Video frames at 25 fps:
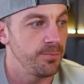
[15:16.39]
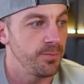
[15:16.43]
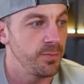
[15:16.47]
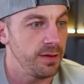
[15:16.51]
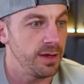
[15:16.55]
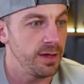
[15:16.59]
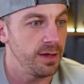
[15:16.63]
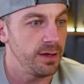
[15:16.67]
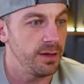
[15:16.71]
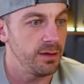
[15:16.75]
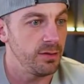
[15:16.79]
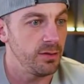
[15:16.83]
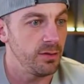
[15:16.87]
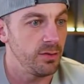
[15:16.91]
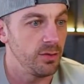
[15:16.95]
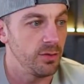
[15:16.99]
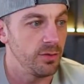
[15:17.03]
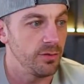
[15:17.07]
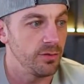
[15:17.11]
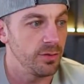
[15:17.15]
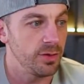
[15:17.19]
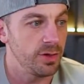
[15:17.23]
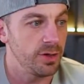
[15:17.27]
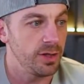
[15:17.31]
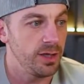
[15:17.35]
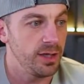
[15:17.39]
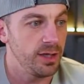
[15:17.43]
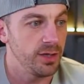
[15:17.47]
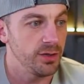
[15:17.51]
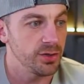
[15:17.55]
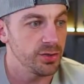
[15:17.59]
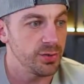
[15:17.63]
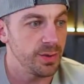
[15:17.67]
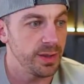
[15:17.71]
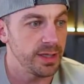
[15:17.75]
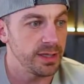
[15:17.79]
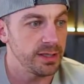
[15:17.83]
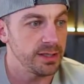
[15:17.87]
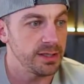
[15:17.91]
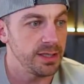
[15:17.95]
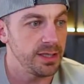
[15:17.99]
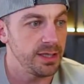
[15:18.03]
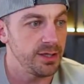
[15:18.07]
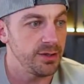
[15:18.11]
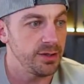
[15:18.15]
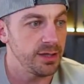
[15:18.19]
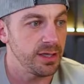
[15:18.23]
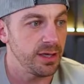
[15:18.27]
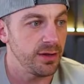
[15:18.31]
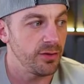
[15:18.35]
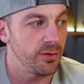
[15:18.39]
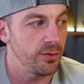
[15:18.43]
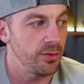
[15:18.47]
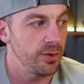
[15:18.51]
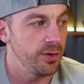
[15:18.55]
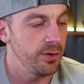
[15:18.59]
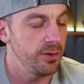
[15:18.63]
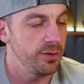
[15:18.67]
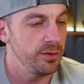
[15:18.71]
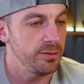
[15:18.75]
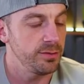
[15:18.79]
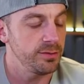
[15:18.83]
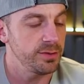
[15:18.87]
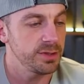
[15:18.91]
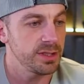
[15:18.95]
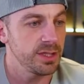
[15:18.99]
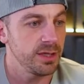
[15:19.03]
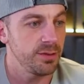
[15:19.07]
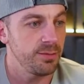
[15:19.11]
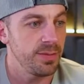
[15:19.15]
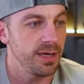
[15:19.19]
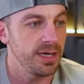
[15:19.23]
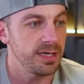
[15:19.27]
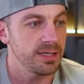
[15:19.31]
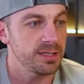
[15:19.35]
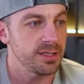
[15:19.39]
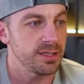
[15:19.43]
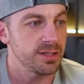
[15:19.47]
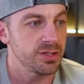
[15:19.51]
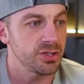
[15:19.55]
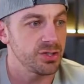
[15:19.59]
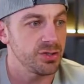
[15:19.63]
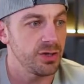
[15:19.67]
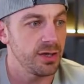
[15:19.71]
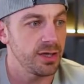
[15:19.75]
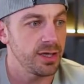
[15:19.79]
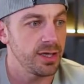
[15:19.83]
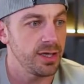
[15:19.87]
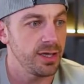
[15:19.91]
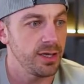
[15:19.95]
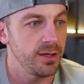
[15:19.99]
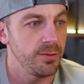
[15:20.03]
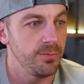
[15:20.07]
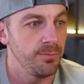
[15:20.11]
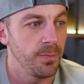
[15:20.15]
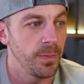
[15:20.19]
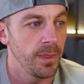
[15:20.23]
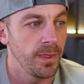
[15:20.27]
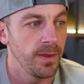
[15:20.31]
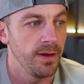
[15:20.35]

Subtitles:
And then over here, as we continue down the road, let's get past this truck here.